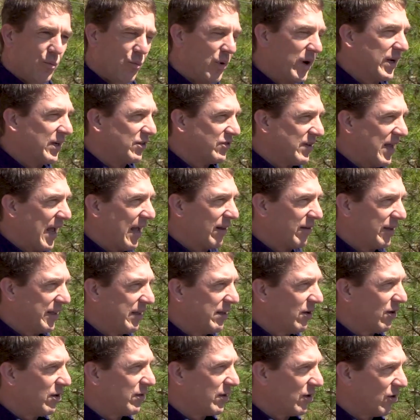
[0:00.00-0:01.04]
what exactly
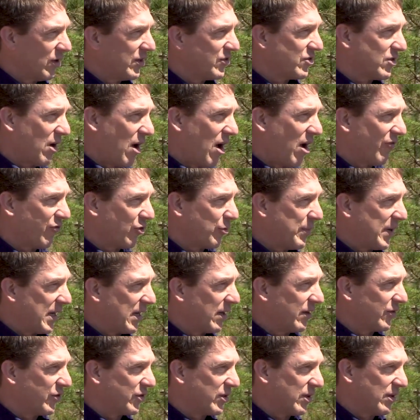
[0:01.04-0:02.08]
there is to offer,
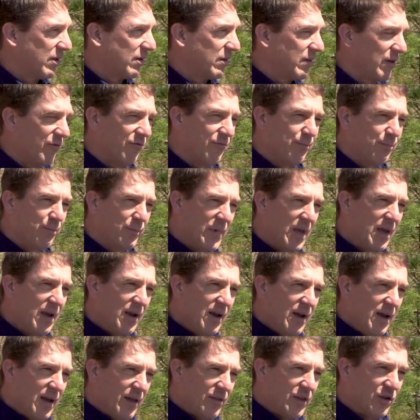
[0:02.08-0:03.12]
because
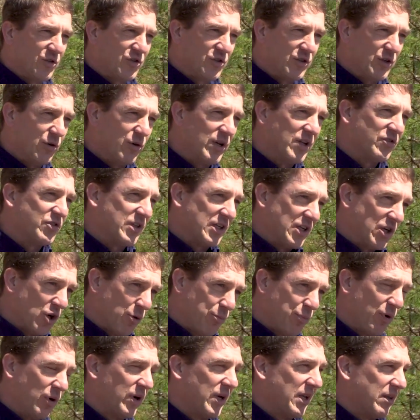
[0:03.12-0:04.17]
the students that
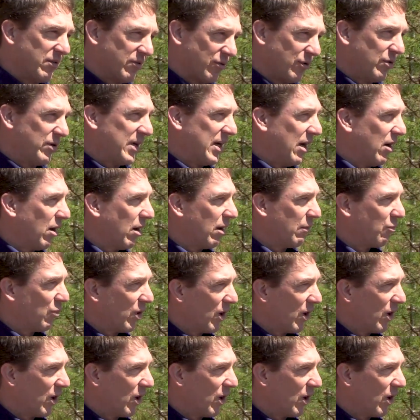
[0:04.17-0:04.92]
you're putting through here,